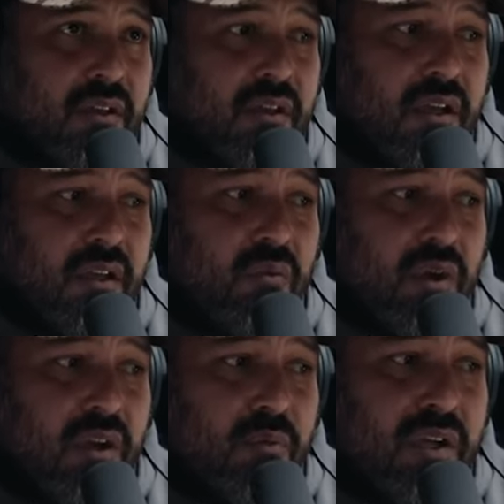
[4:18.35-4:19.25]
and we're
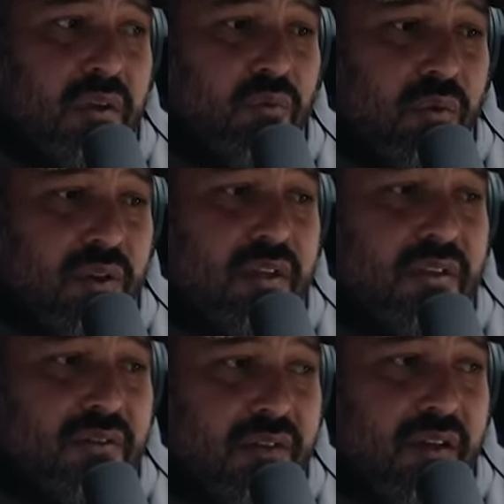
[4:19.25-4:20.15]
going to be really
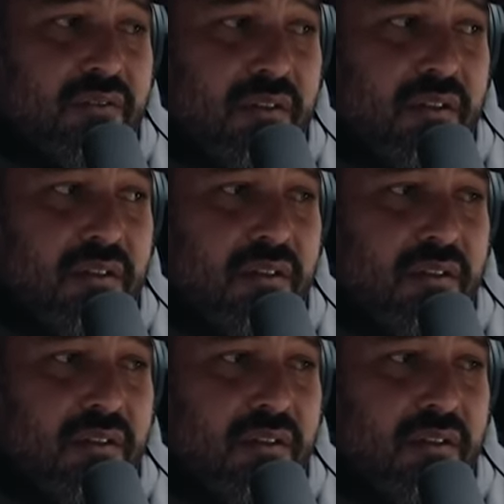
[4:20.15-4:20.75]
discussing